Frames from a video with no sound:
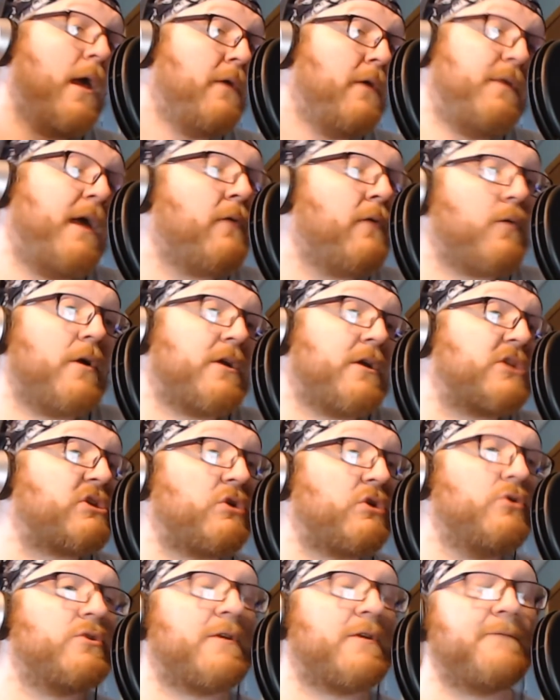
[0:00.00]
They were
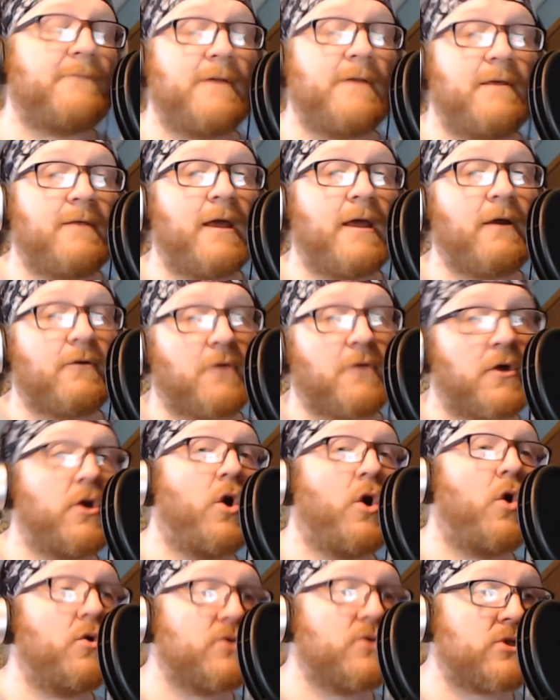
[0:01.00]
exclusively there, the
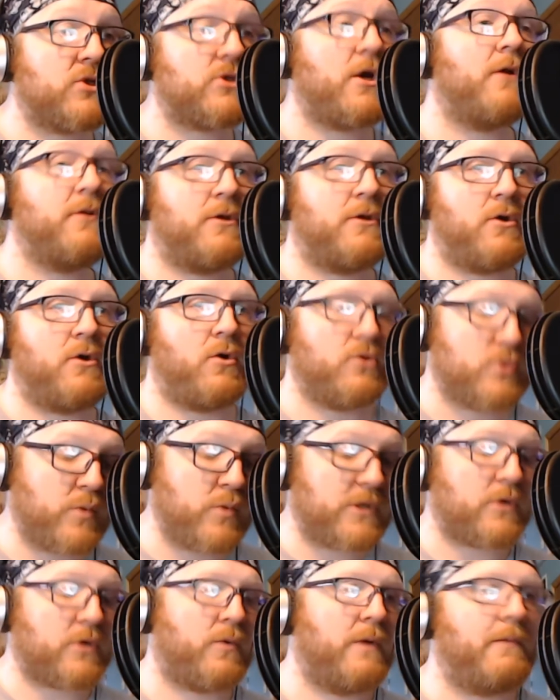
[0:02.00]
gold, solid golds
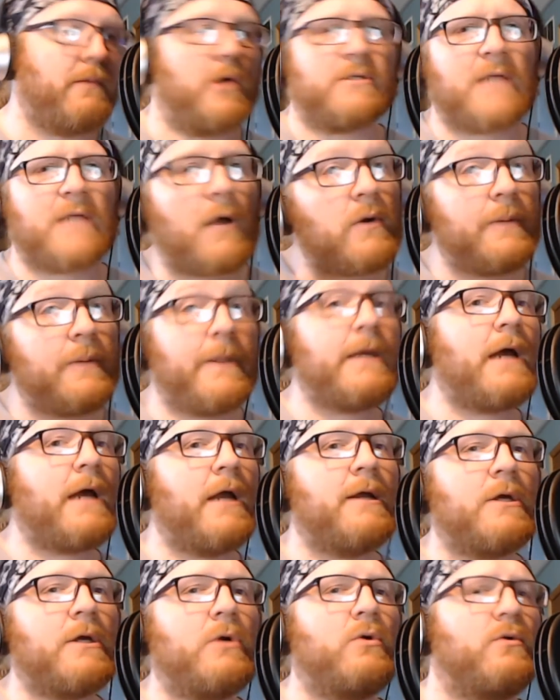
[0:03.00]
with the remotes. That would be
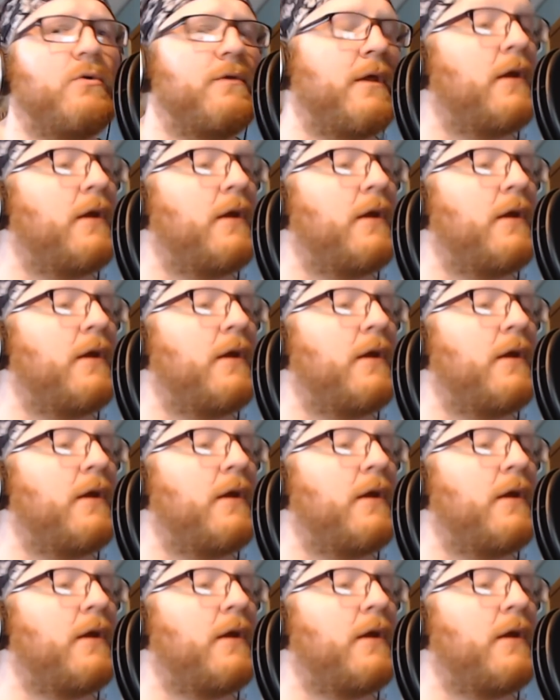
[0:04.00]
kind of cool.